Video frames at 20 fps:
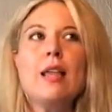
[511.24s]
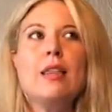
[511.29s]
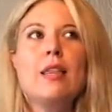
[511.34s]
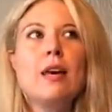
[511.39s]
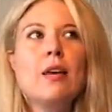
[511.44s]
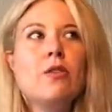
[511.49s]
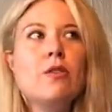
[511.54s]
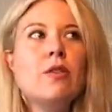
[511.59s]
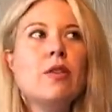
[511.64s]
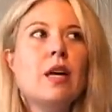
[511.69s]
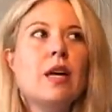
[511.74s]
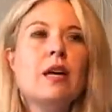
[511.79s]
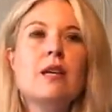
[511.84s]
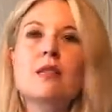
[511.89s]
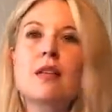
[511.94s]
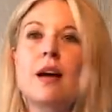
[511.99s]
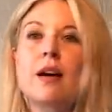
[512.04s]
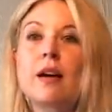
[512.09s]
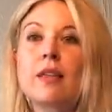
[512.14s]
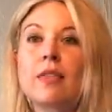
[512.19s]
The other thing
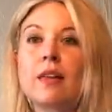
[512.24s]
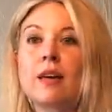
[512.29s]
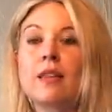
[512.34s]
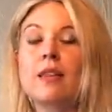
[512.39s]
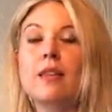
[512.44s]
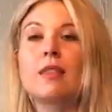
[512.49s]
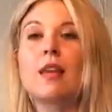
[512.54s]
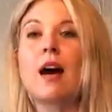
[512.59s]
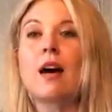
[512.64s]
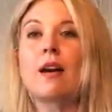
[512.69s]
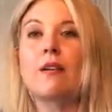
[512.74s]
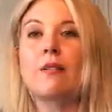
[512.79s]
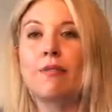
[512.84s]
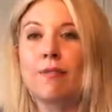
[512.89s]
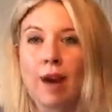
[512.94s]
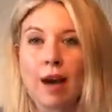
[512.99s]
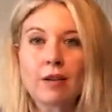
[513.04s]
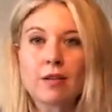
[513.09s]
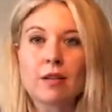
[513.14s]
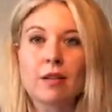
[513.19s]
is, I think that
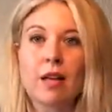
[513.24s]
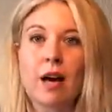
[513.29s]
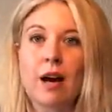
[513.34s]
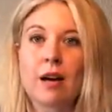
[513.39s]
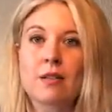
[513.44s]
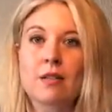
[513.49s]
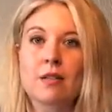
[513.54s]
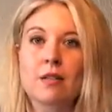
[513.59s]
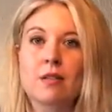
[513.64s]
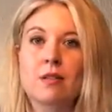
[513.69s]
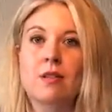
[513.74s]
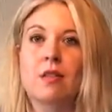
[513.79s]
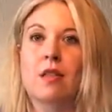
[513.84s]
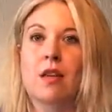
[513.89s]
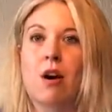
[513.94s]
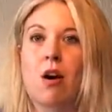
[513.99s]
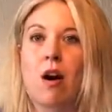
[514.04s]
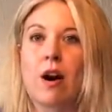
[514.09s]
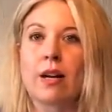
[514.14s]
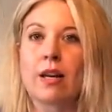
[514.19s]
infantilizes
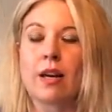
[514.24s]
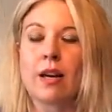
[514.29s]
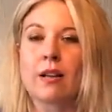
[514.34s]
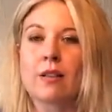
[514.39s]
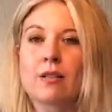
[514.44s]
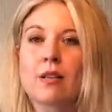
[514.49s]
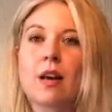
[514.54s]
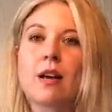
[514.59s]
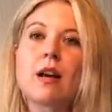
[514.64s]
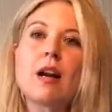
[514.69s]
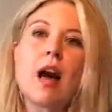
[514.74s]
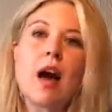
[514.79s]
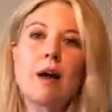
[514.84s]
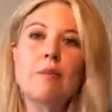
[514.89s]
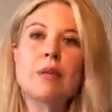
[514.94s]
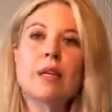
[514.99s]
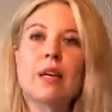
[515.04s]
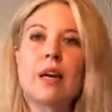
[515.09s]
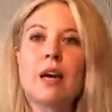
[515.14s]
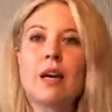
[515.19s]
the audience, and it
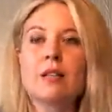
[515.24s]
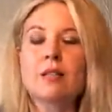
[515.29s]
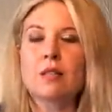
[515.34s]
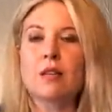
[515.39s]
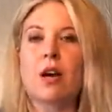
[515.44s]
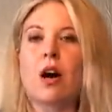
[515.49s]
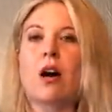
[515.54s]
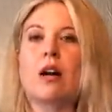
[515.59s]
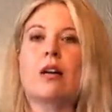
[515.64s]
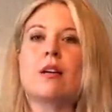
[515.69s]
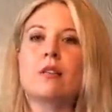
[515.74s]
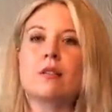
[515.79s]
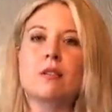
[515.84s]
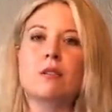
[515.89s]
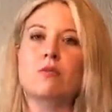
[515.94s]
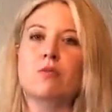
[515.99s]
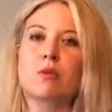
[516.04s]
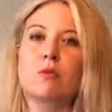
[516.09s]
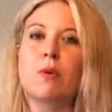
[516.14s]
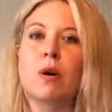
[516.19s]
abdicates the
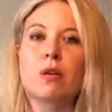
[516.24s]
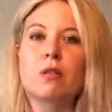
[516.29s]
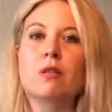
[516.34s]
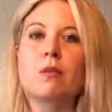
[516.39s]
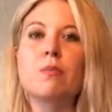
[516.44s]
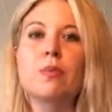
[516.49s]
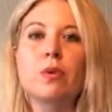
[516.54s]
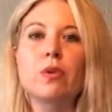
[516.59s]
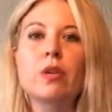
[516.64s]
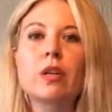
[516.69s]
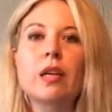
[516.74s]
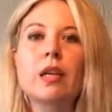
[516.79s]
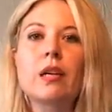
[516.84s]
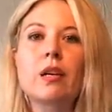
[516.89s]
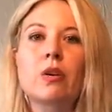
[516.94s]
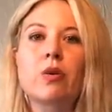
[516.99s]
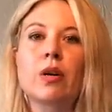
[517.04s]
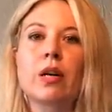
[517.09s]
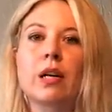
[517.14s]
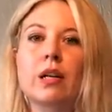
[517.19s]
audience's responsibility
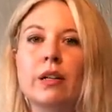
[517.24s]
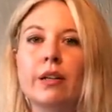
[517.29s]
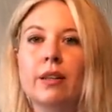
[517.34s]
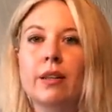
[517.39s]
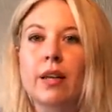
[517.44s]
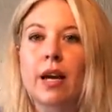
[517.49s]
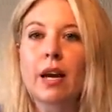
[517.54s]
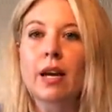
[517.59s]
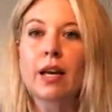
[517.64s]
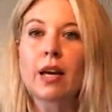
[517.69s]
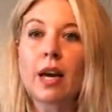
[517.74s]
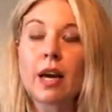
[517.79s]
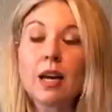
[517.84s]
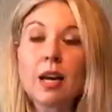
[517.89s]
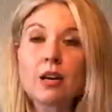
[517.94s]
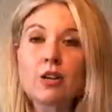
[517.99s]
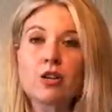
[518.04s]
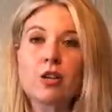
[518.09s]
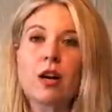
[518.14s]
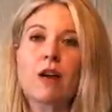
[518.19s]
to critically think.
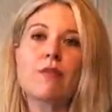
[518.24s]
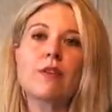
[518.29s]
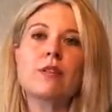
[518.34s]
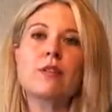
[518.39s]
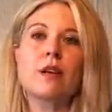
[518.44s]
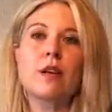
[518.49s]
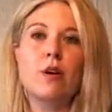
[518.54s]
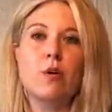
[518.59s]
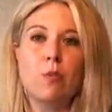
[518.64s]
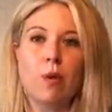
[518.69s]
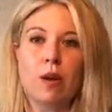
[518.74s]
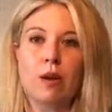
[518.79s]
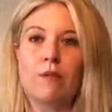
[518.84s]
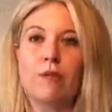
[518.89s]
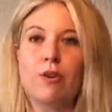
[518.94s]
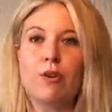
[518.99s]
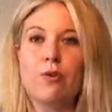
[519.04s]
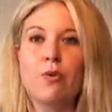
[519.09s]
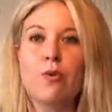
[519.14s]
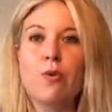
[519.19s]
Each and every single one
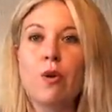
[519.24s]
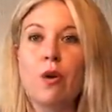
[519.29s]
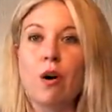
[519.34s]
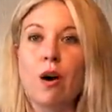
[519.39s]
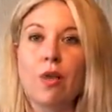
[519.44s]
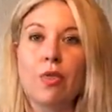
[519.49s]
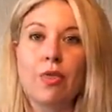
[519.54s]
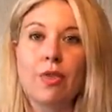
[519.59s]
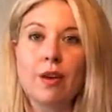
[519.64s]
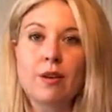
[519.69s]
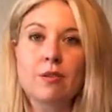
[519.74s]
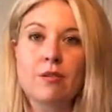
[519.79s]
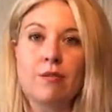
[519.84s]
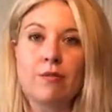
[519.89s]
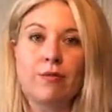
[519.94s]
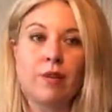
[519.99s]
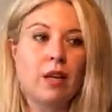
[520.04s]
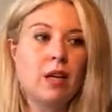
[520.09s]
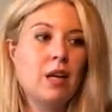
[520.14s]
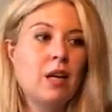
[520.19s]
of you on this
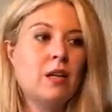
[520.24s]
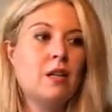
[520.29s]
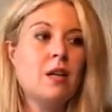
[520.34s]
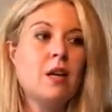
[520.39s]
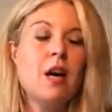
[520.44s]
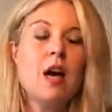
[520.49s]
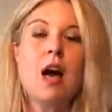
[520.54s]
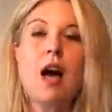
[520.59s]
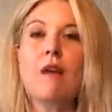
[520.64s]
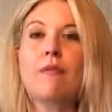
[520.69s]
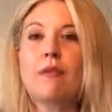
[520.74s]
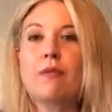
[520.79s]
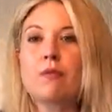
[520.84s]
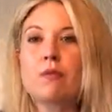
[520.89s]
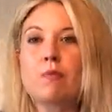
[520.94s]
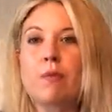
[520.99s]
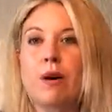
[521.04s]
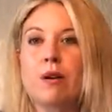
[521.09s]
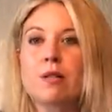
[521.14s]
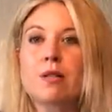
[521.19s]
feed have the
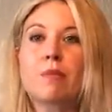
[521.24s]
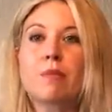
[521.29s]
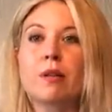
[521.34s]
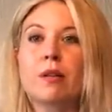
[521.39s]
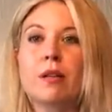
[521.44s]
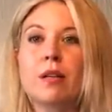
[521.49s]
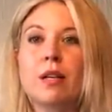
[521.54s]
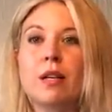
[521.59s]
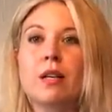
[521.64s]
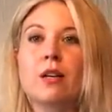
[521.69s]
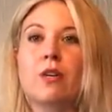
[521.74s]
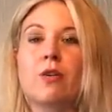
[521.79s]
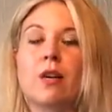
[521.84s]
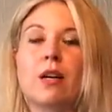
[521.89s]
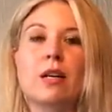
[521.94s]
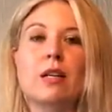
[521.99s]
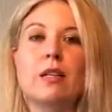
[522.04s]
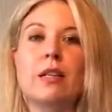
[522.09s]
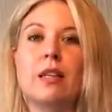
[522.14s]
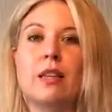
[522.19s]
responsibility to
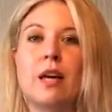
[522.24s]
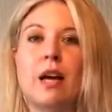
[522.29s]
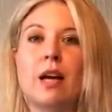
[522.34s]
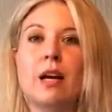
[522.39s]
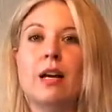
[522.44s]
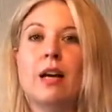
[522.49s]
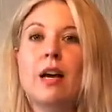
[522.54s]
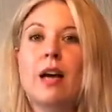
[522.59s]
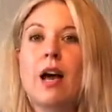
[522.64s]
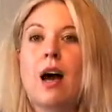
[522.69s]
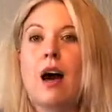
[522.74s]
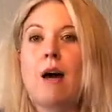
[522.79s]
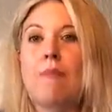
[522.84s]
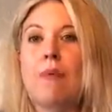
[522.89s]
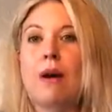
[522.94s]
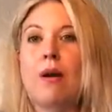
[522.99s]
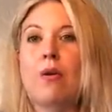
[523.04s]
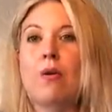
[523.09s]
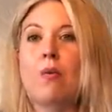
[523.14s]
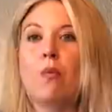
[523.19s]
critically think
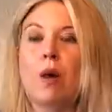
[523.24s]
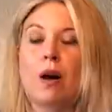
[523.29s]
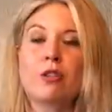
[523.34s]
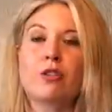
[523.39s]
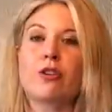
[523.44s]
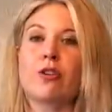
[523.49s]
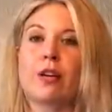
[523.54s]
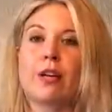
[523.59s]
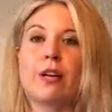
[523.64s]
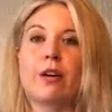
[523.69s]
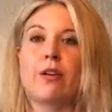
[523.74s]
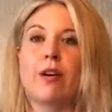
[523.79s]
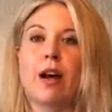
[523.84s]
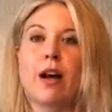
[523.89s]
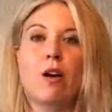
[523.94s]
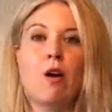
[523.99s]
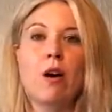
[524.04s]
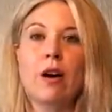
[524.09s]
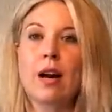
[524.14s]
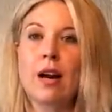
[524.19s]
about what you're
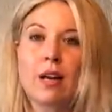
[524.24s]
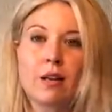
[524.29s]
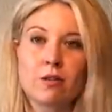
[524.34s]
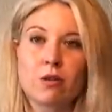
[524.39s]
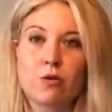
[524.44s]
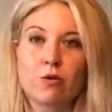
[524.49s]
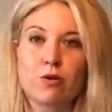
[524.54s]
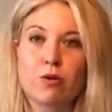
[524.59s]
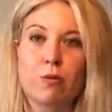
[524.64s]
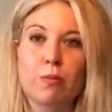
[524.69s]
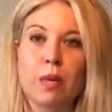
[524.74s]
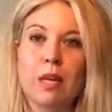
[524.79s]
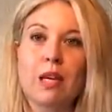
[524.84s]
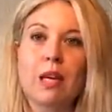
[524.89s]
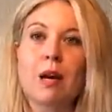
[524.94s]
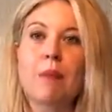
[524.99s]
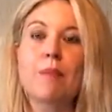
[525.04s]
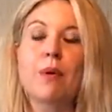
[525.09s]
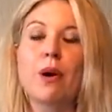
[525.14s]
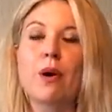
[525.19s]
hearing on any social
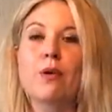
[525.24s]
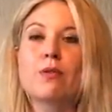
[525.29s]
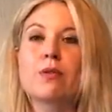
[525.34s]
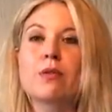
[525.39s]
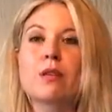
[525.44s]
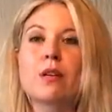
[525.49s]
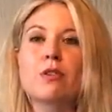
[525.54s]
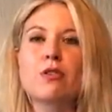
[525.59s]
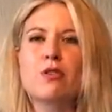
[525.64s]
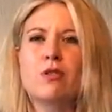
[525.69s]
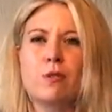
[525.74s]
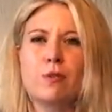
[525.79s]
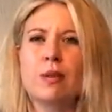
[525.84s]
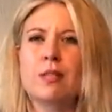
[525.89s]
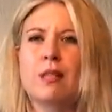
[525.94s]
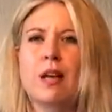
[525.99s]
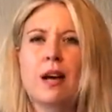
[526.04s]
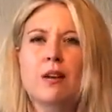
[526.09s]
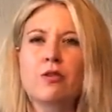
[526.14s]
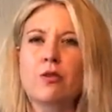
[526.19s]
media post, and you should be
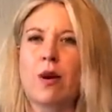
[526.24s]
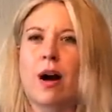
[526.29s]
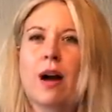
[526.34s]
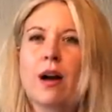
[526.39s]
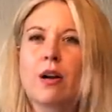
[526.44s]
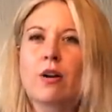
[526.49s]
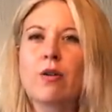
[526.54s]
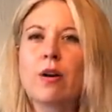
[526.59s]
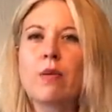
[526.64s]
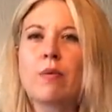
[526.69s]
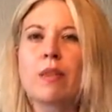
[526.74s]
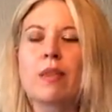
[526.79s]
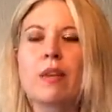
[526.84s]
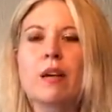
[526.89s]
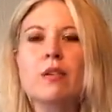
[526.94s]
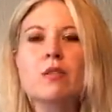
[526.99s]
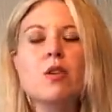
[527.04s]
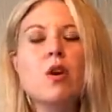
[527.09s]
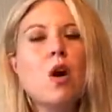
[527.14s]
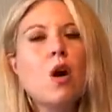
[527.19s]
saying, do I agree with
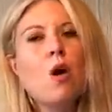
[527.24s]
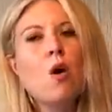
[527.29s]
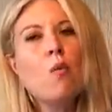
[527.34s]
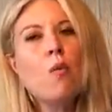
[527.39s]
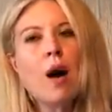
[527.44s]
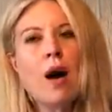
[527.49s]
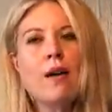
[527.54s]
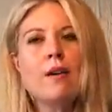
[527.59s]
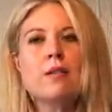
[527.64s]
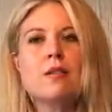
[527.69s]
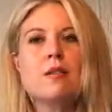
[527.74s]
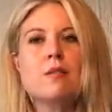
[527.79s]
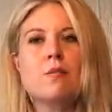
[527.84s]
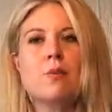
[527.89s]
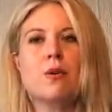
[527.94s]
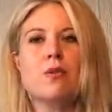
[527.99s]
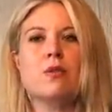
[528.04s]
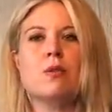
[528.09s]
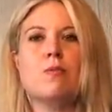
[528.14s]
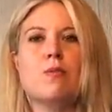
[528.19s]
this? Why is this
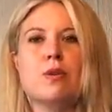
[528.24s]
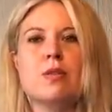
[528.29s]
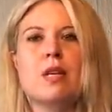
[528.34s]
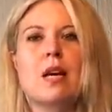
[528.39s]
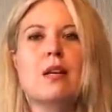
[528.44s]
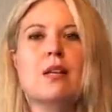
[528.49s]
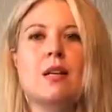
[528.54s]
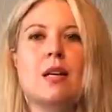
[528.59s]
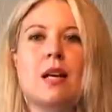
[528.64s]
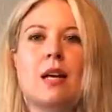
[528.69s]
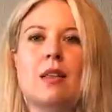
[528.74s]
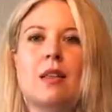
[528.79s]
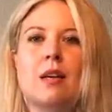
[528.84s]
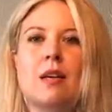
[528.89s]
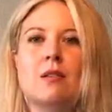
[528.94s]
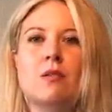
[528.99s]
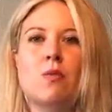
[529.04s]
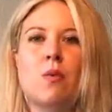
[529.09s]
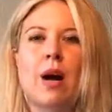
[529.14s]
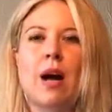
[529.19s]
person presenting it
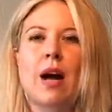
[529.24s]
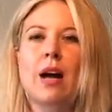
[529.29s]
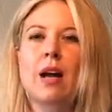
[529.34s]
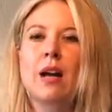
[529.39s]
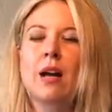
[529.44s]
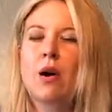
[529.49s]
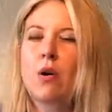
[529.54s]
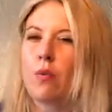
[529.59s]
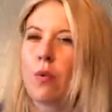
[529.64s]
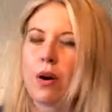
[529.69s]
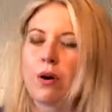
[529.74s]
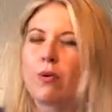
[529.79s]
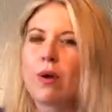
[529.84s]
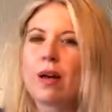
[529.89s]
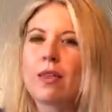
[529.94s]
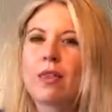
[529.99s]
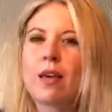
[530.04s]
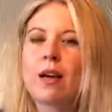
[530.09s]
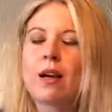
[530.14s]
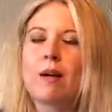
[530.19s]
this way? What do
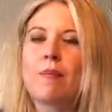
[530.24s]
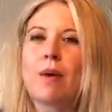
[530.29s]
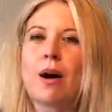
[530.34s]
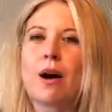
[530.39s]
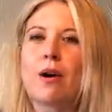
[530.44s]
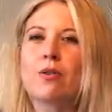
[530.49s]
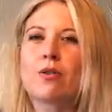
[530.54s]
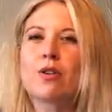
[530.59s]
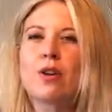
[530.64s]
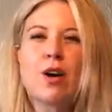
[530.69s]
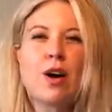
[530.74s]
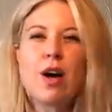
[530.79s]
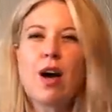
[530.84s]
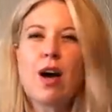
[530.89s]
I think about?